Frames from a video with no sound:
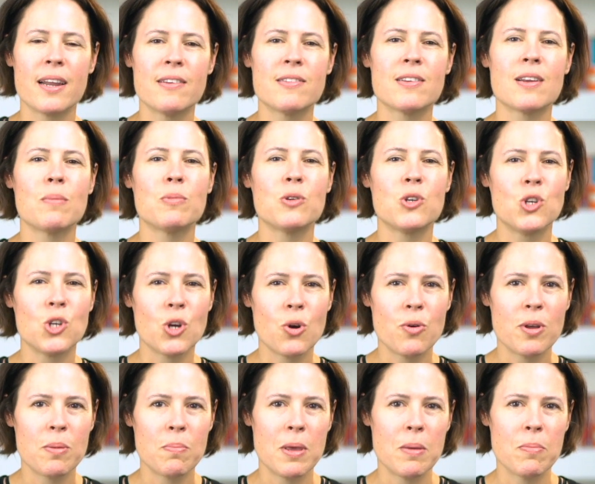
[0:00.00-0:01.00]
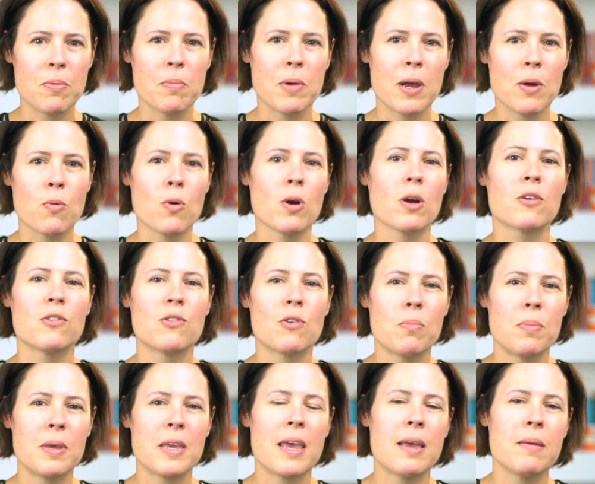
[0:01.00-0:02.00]
and I stopped showing people my work.
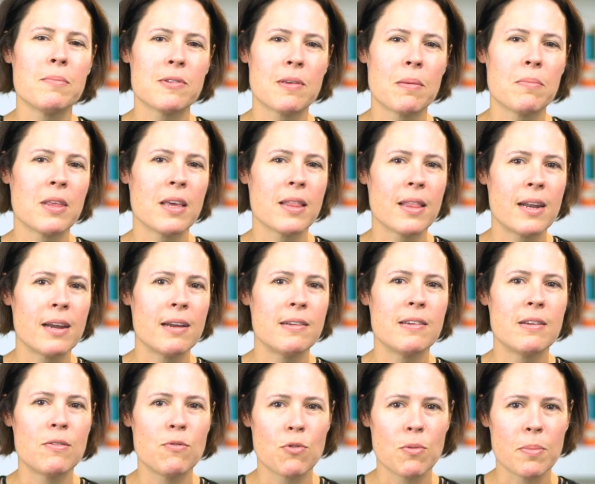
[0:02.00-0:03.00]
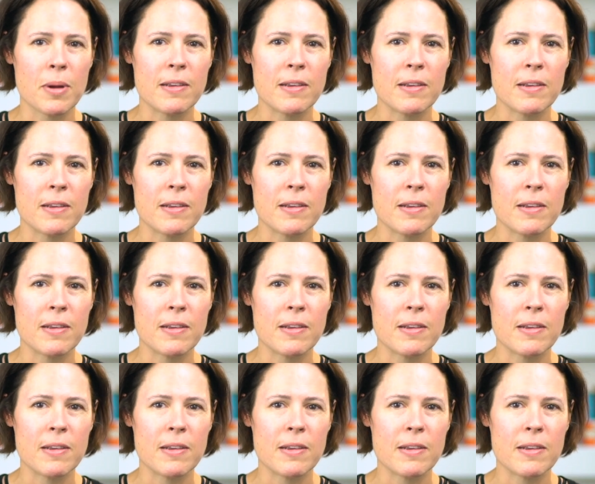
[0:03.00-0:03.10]
So it became something that I did for